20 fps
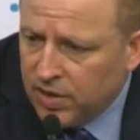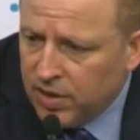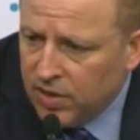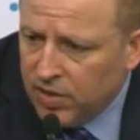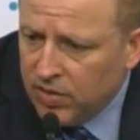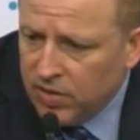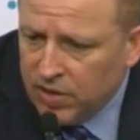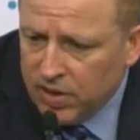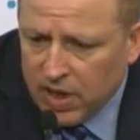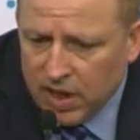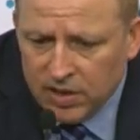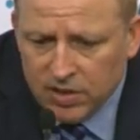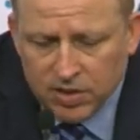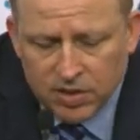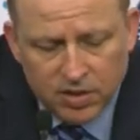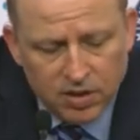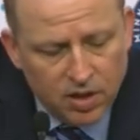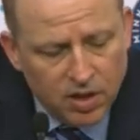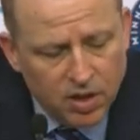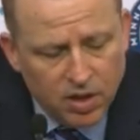You know, and
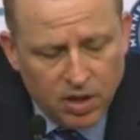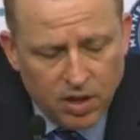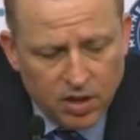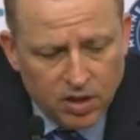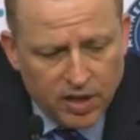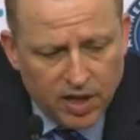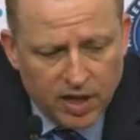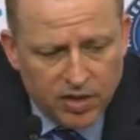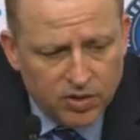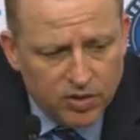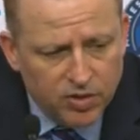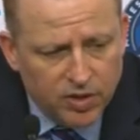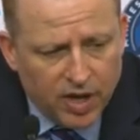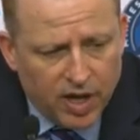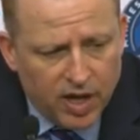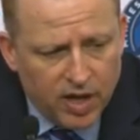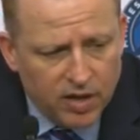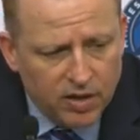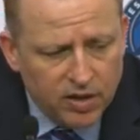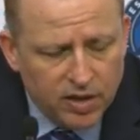that's, can't do
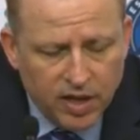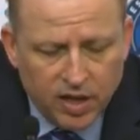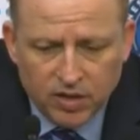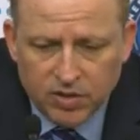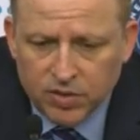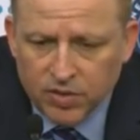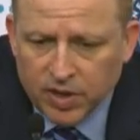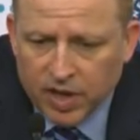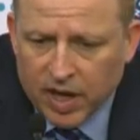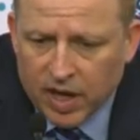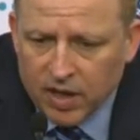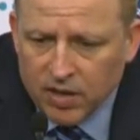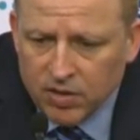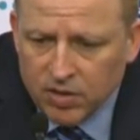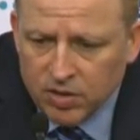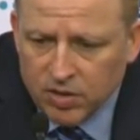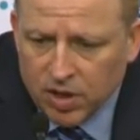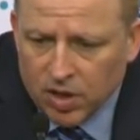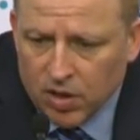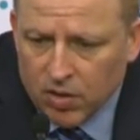that. Can't do
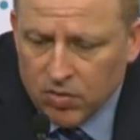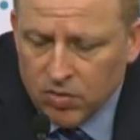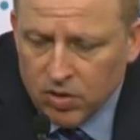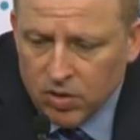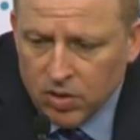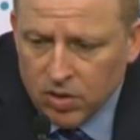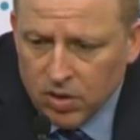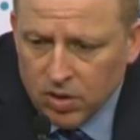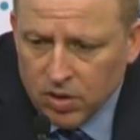that. So.